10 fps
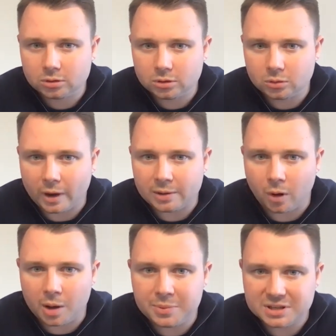when
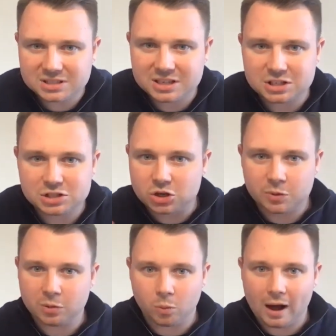my business is
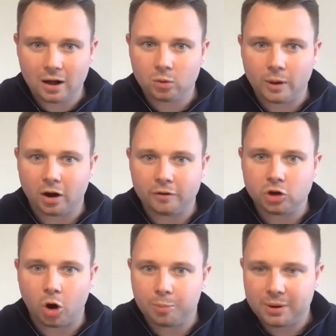doing well, when I've
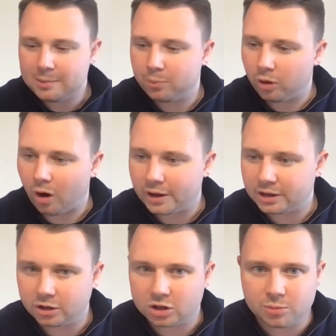got people that I
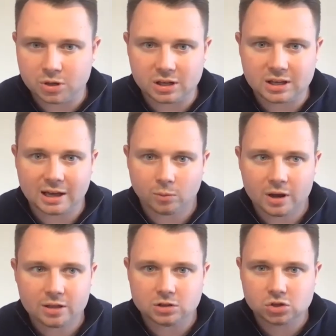can communicate
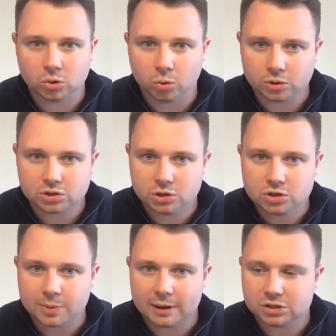with and talk to
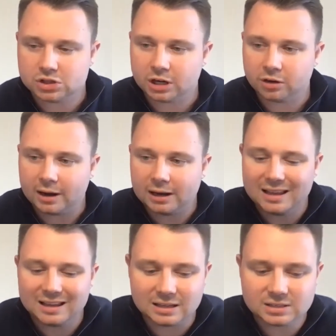be able to generate
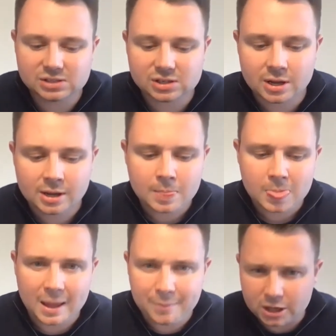leads,
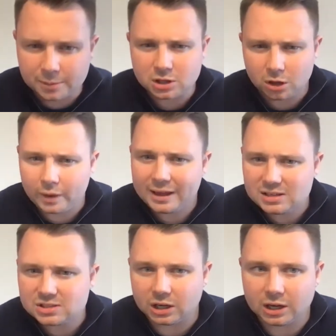it becomes a lot
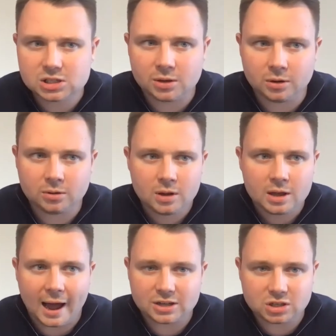easier to
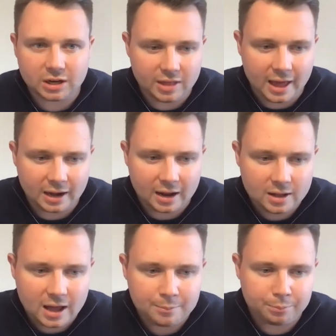actually then
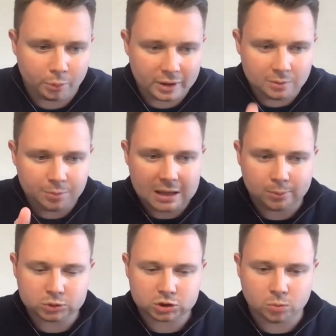bring
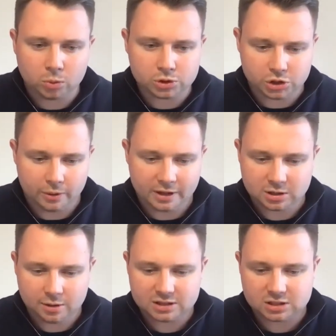people towards you.
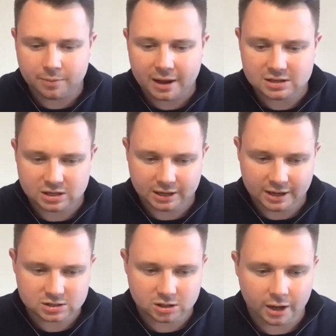It's amazing.
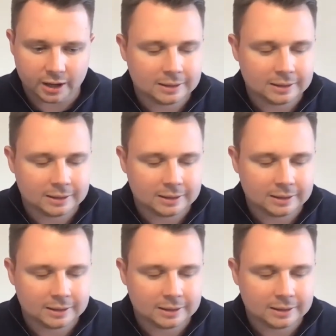It's like